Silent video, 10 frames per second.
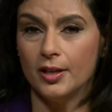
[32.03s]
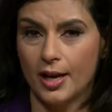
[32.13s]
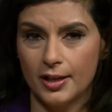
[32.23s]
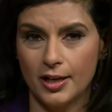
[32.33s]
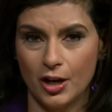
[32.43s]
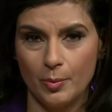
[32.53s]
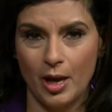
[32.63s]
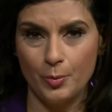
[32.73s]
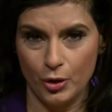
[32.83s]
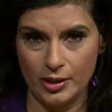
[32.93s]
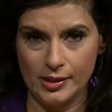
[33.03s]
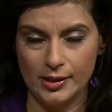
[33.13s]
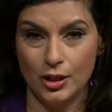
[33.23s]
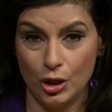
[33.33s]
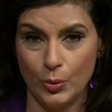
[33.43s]
United Arab Emirates,
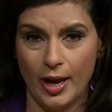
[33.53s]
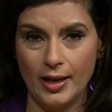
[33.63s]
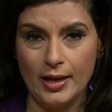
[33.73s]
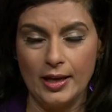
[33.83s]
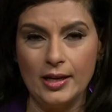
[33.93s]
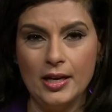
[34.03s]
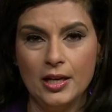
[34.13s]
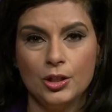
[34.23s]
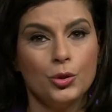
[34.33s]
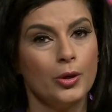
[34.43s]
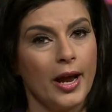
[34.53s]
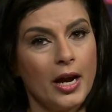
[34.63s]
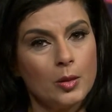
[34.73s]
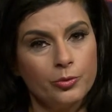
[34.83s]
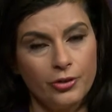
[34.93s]
the UAE, to an
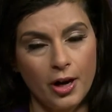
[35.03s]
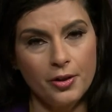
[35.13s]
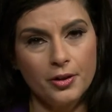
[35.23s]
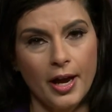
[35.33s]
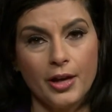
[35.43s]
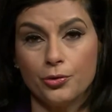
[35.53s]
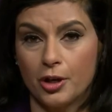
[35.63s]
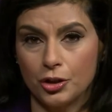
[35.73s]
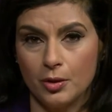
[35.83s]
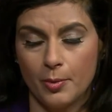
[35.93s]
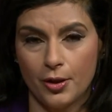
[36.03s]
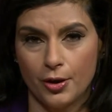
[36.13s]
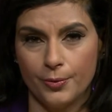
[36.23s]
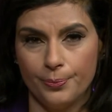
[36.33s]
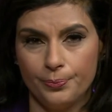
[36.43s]
Arab father and Russian
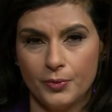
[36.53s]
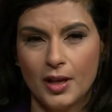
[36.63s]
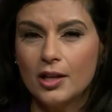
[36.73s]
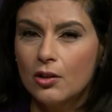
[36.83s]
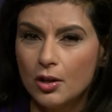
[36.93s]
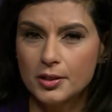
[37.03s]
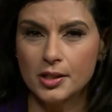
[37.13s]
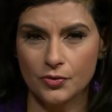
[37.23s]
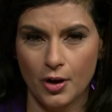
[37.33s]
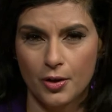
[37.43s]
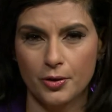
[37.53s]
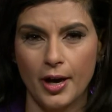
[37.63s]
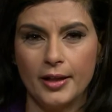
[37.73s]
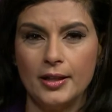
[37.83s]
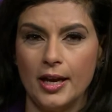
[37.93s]
mother. He lost his father
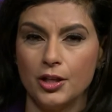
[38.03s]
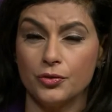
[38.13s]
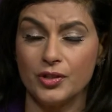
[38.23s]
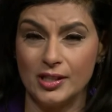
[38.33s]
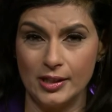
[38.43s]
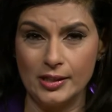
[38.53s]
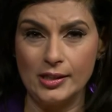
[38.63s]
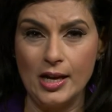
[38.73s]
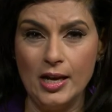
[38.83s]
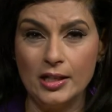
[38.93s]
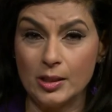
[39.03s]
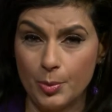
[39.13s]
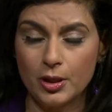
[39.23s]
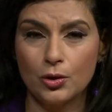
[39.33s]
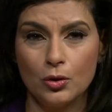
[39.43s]
at the age of 6 to
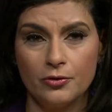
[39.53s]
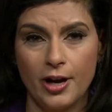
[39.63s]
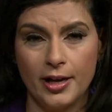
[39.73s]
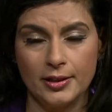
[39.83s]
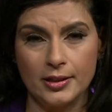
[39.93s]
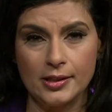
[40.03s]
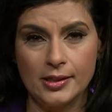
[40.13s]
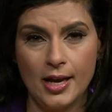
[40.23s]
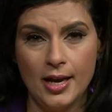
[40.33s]
political violence.